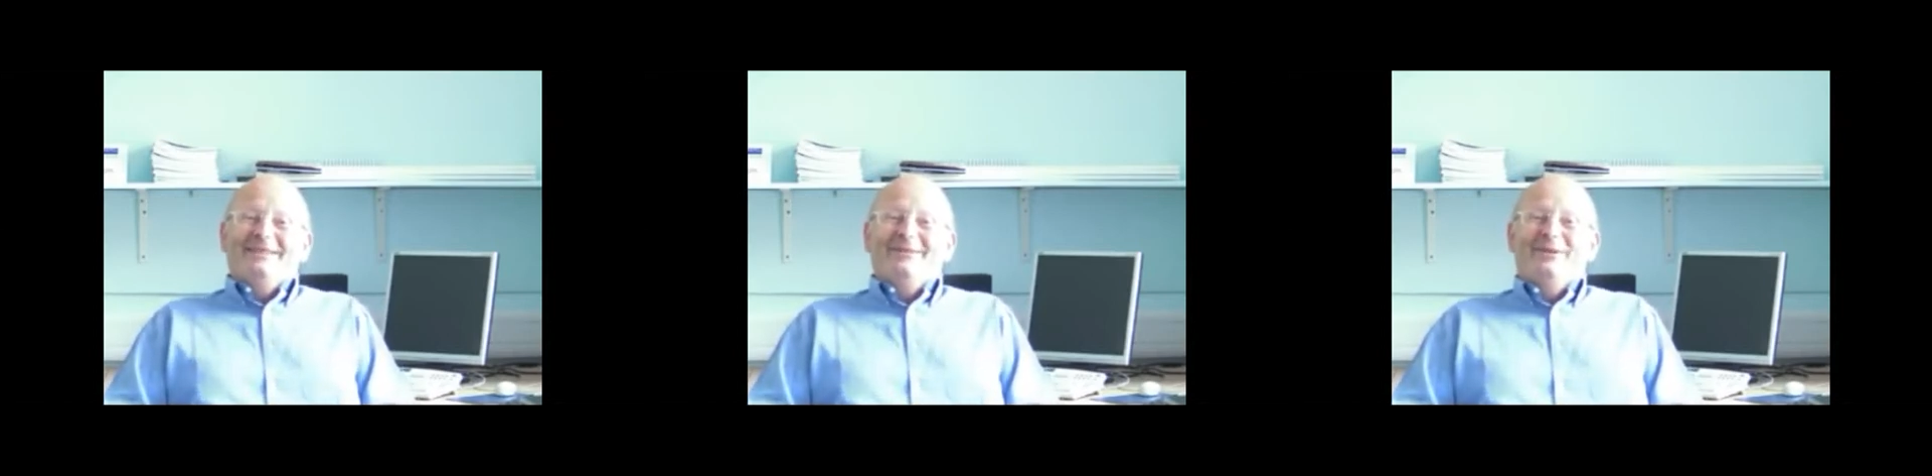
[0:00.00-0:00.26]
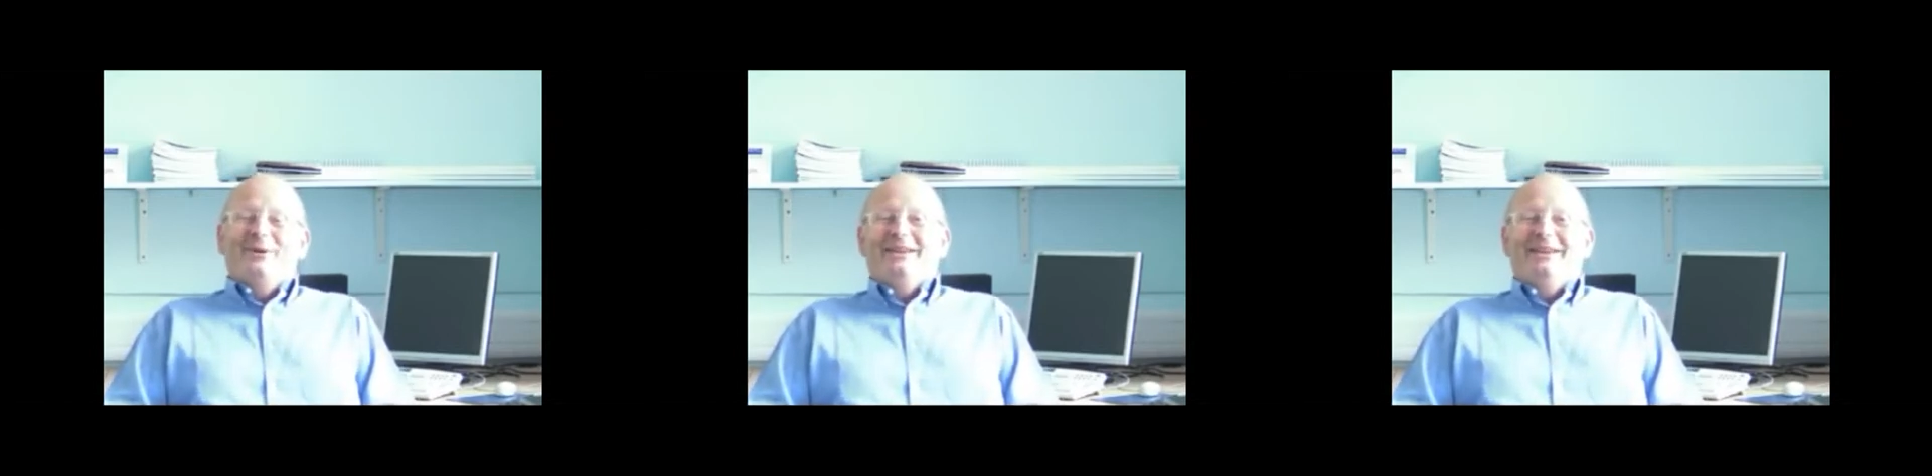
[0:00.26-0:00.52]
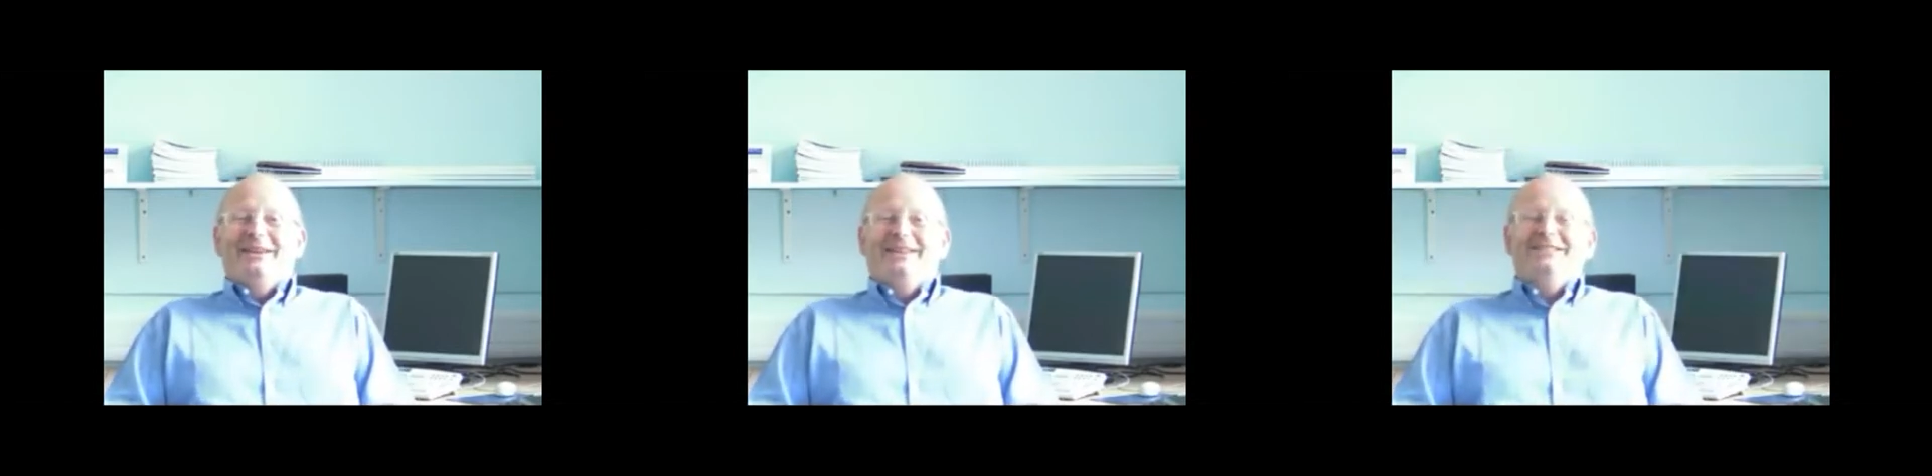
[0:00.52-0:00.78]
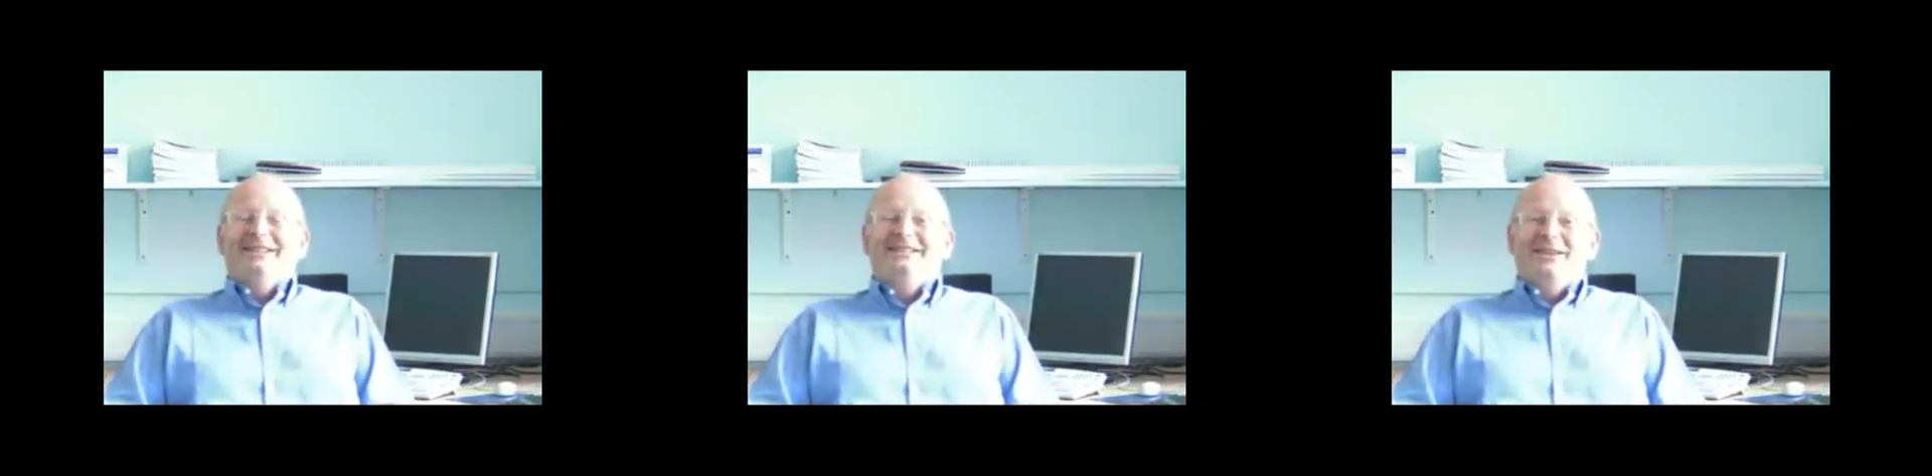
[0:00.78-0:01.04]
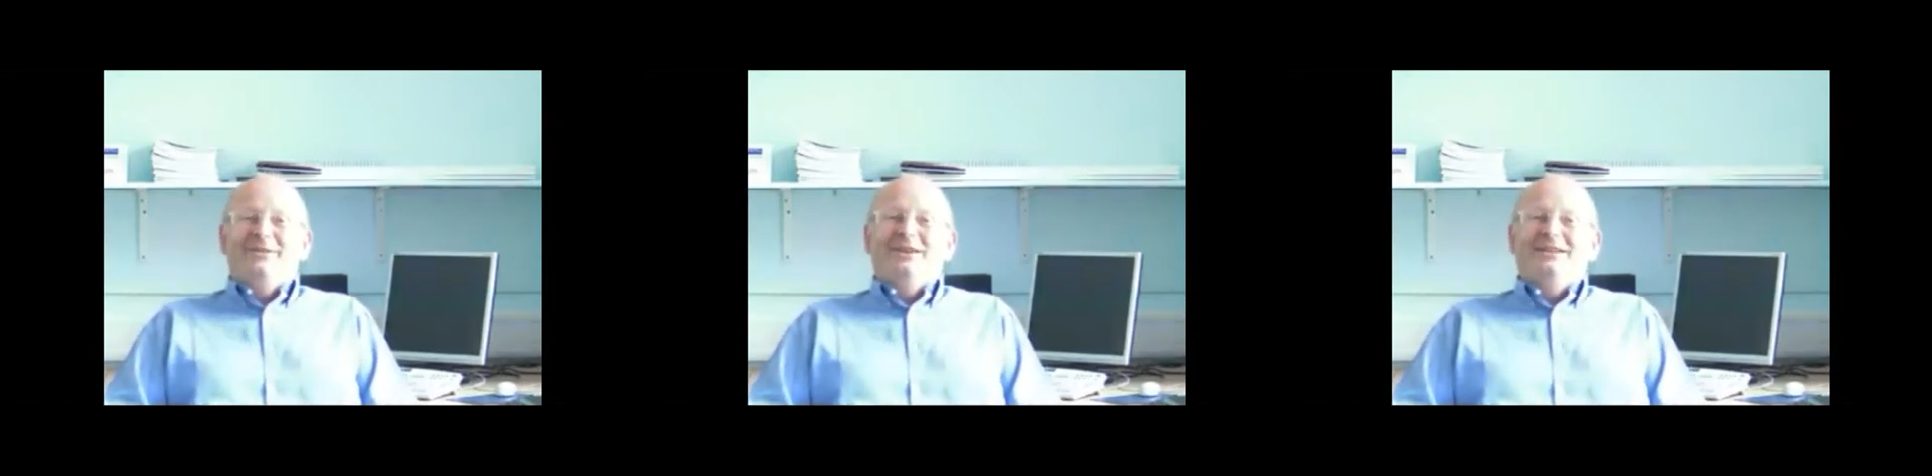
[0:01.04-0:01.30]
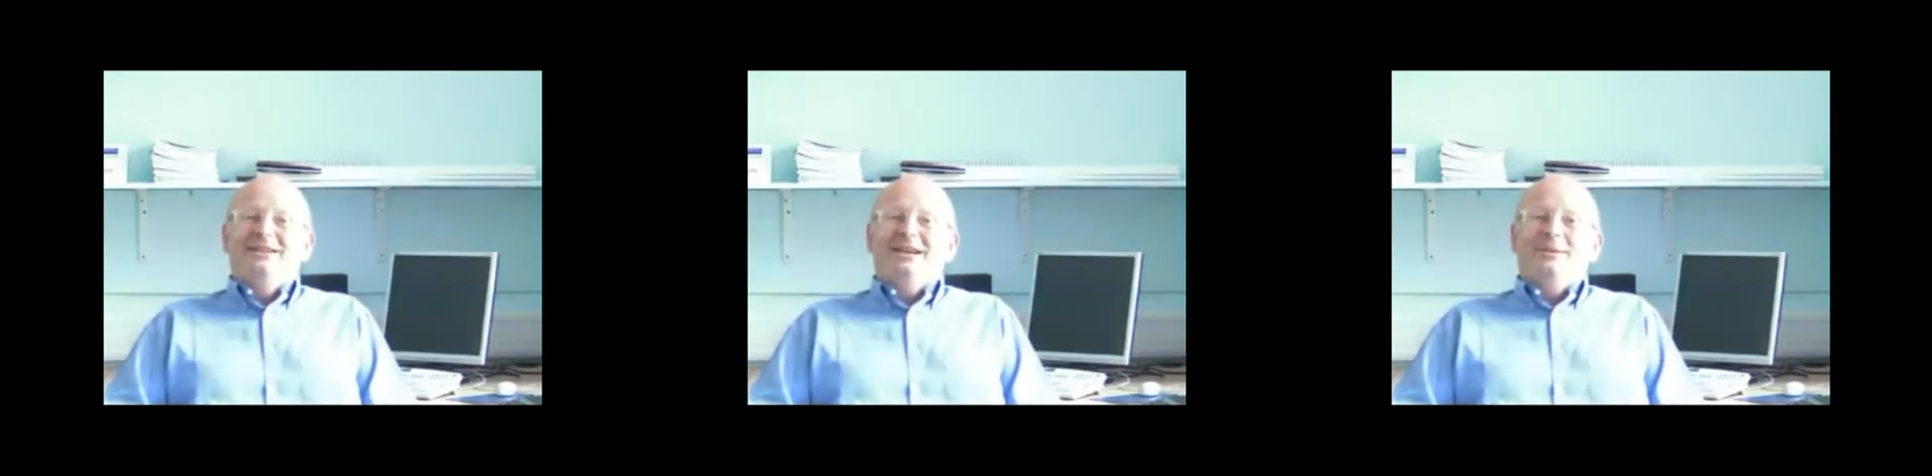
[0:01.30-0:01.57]
although I initially set
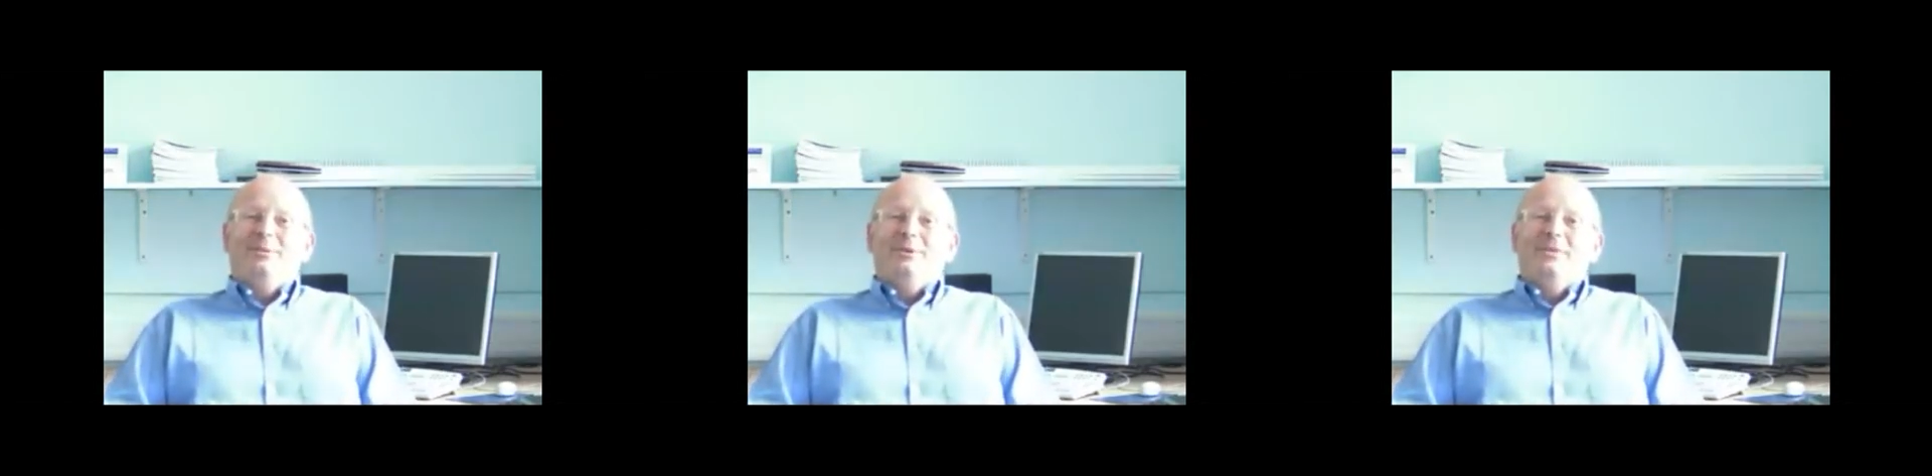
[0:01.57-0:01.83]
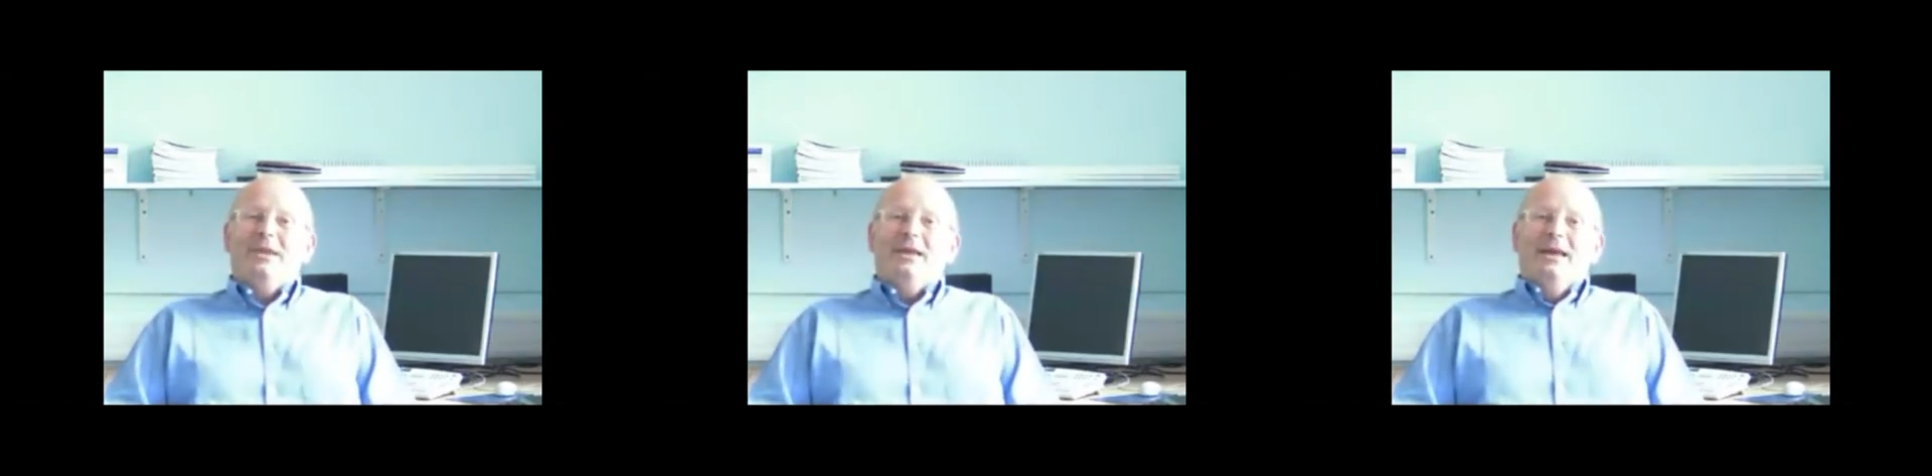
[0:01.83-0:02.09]
things up.